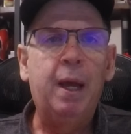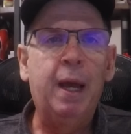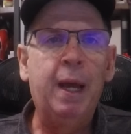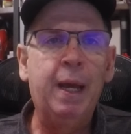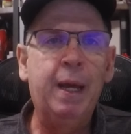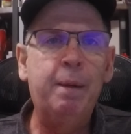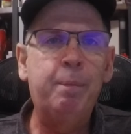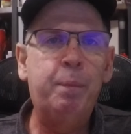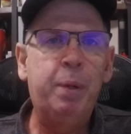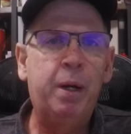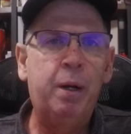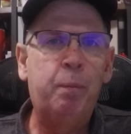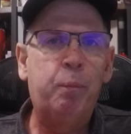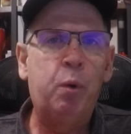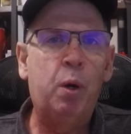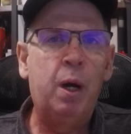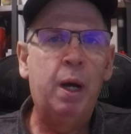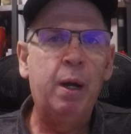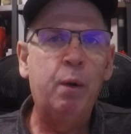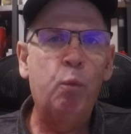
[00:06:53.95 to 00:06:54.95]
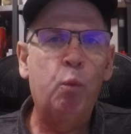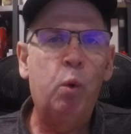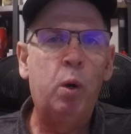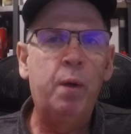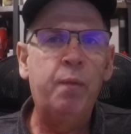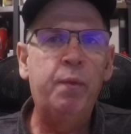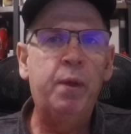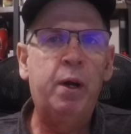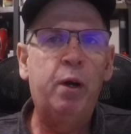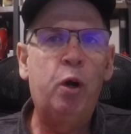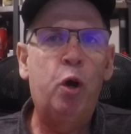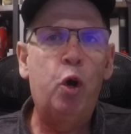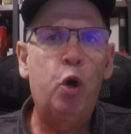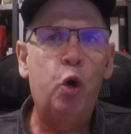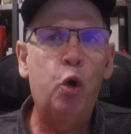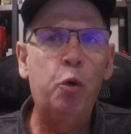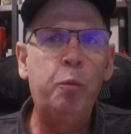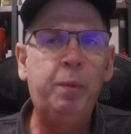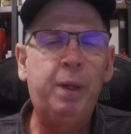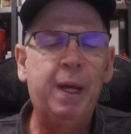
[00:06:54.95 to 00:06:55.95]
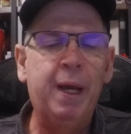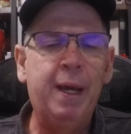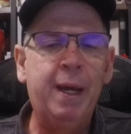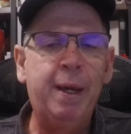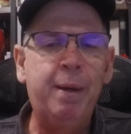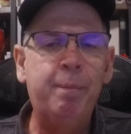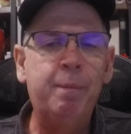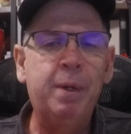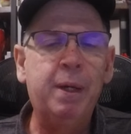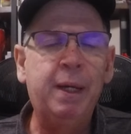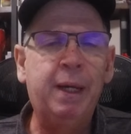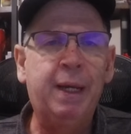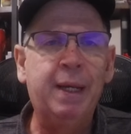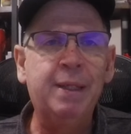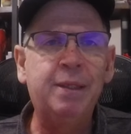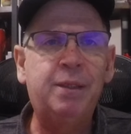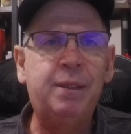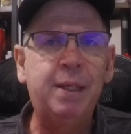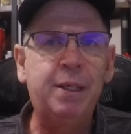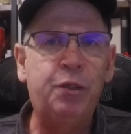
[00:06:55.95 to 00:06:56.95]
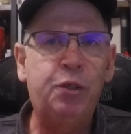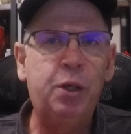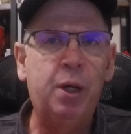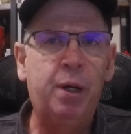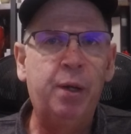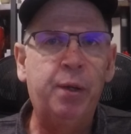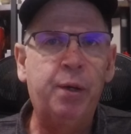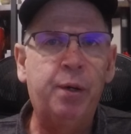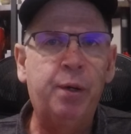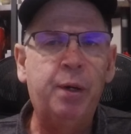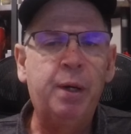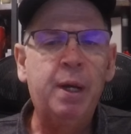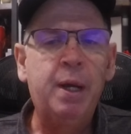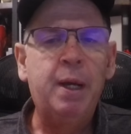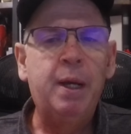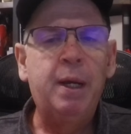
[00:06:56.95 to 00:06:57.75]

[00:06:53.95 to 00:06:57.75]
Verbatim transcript: and Bear Bryant won their home game against each other